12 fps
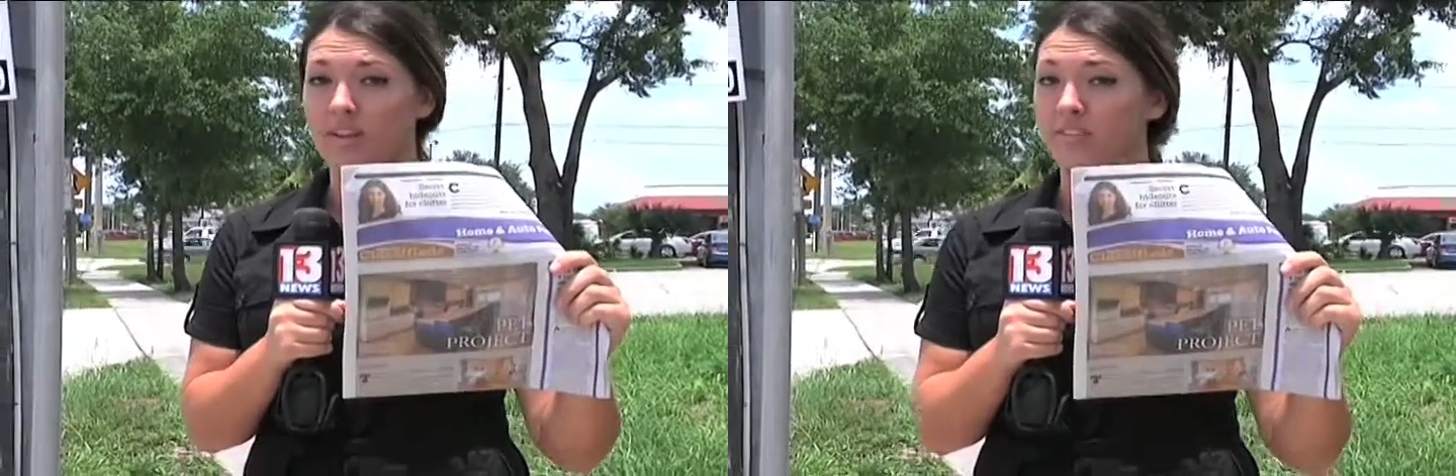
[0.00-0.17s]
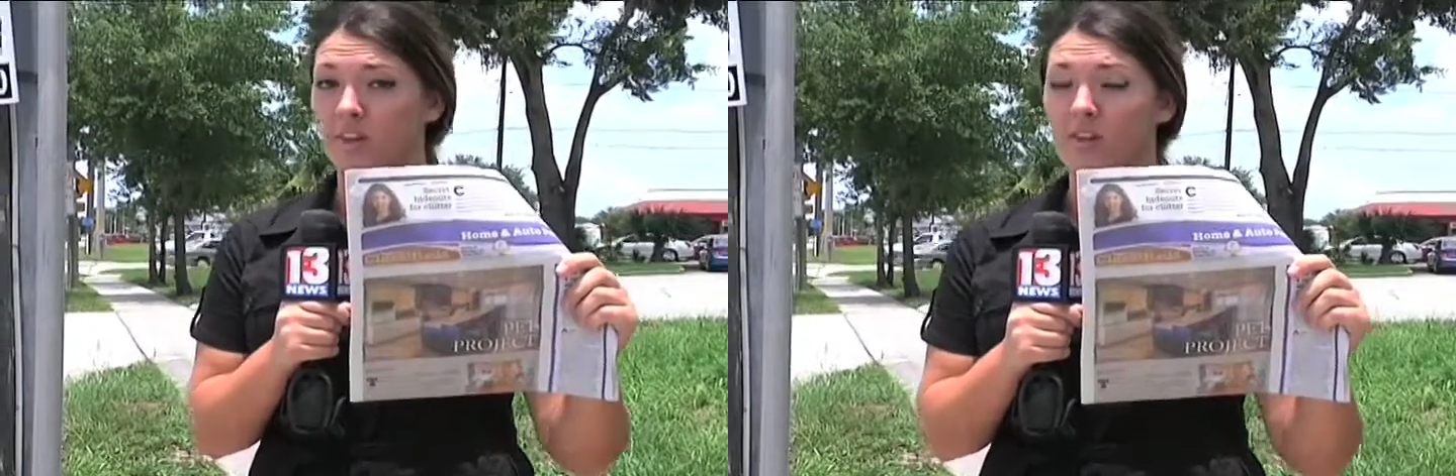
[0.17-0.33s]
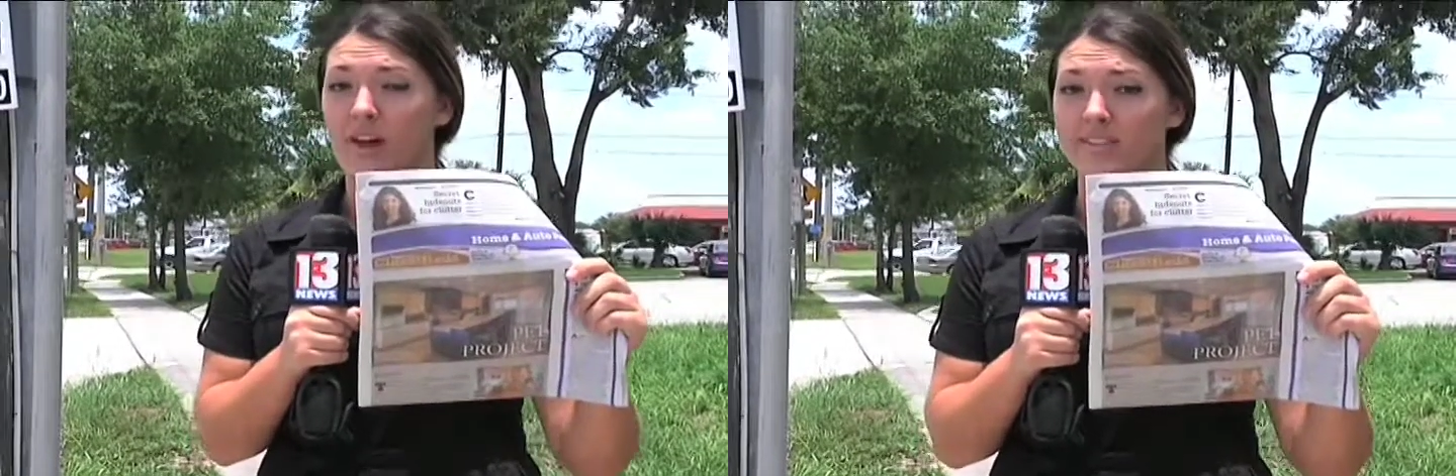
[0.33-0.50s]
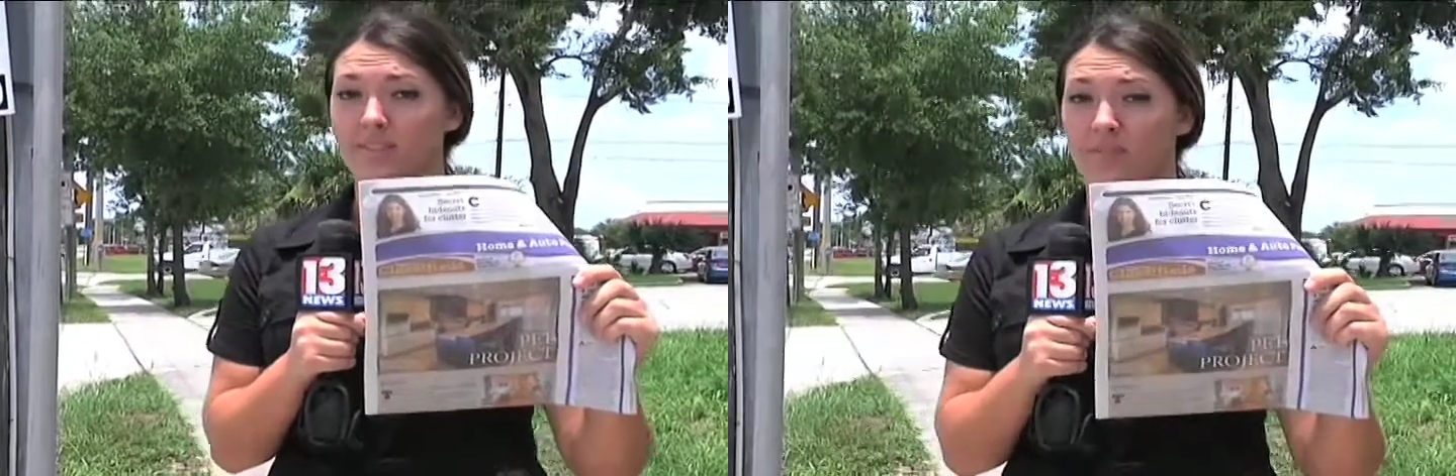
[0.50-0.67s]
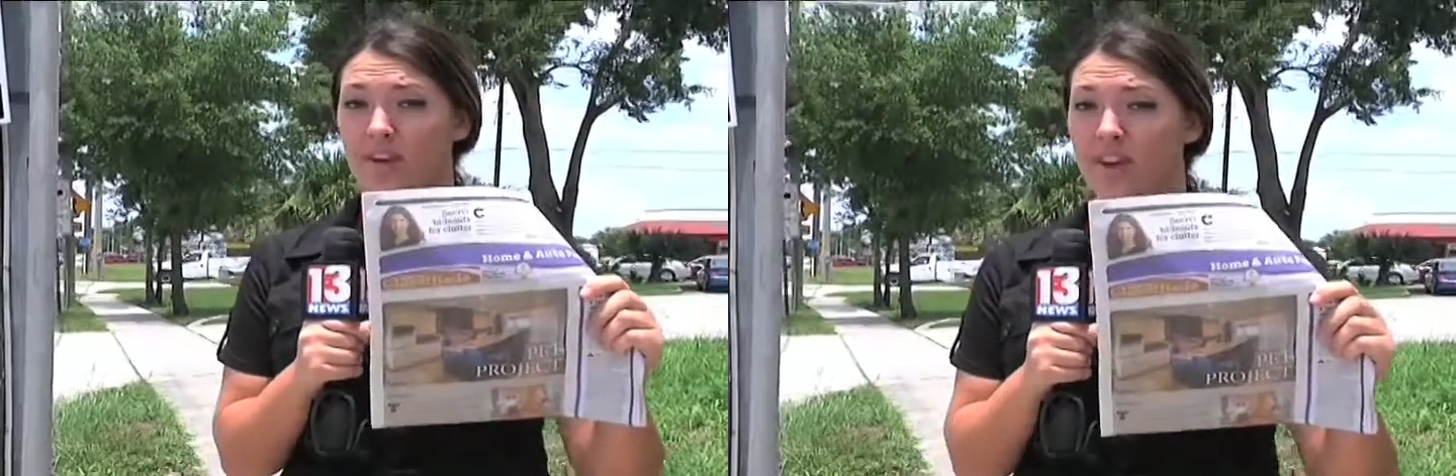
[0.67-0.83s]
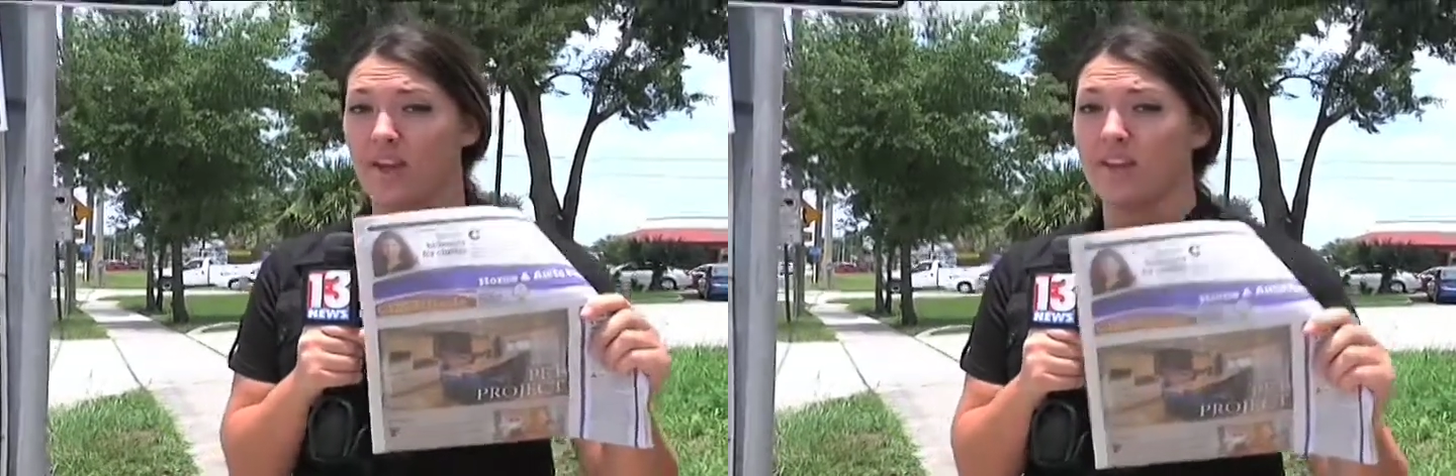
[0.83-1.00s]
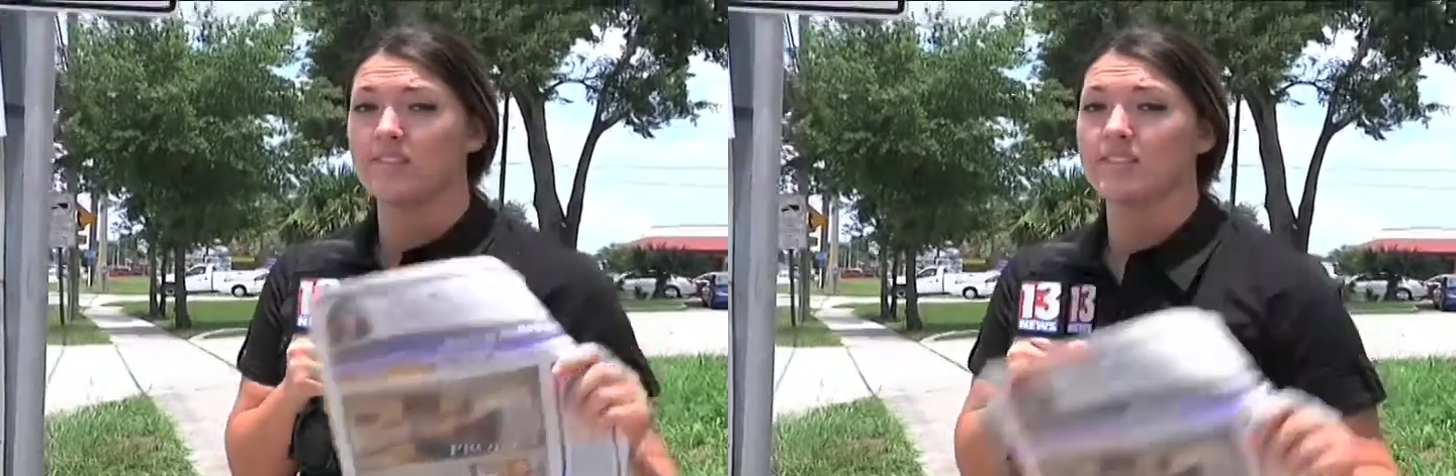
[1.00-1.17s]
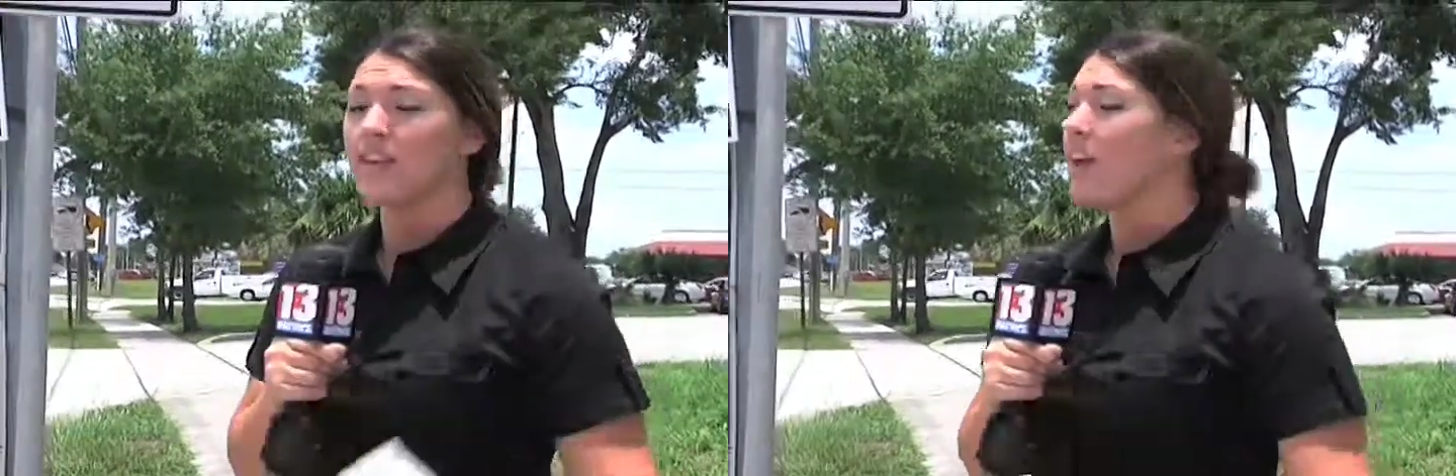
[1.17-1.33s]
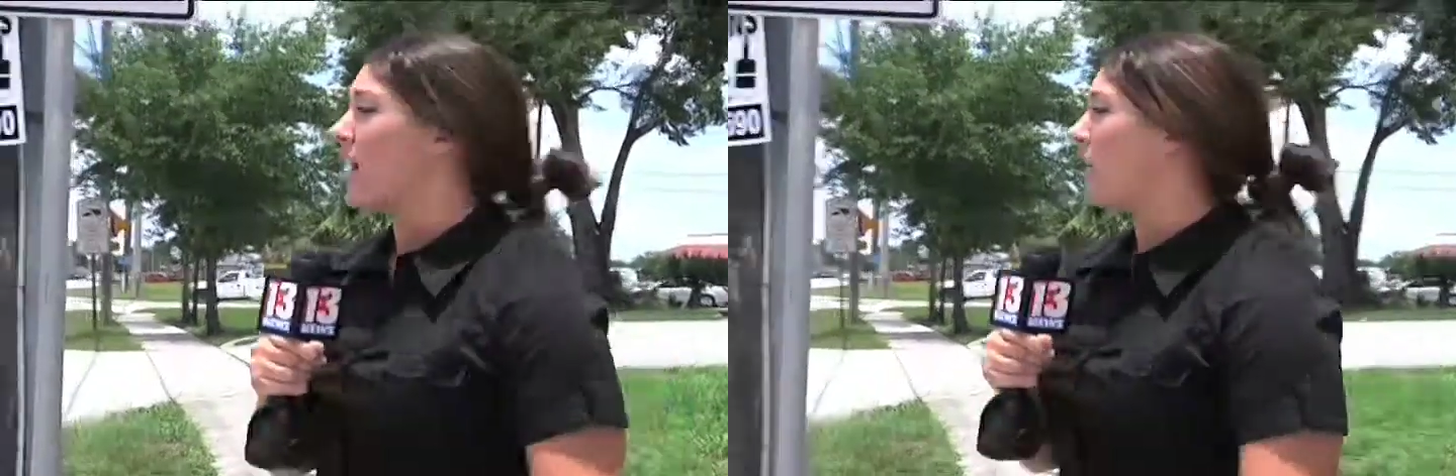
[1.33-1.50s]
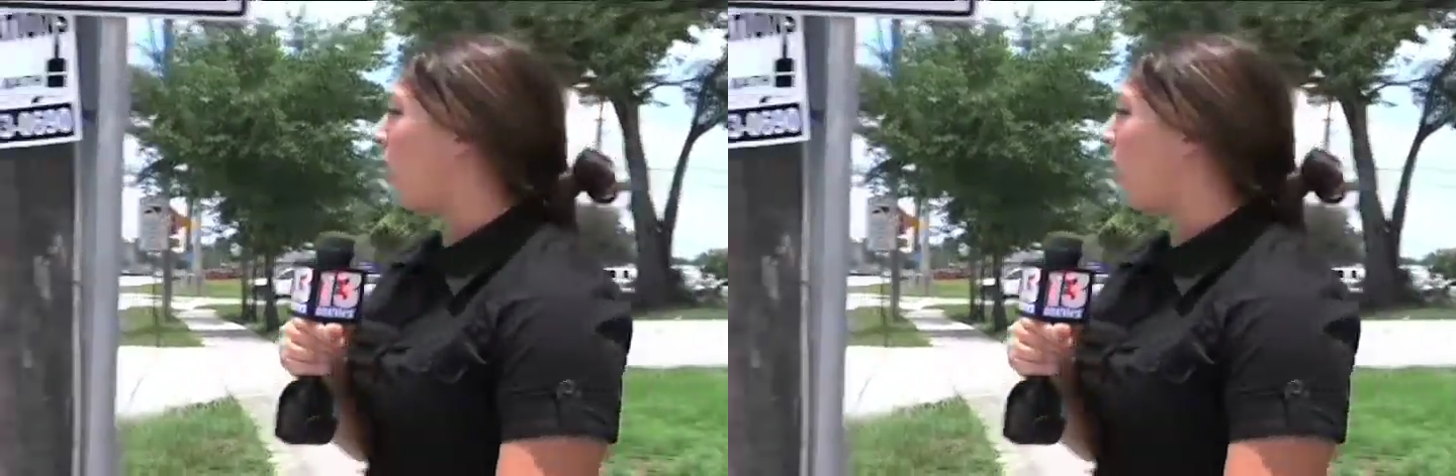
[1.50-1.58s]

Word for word: in the classified ads, and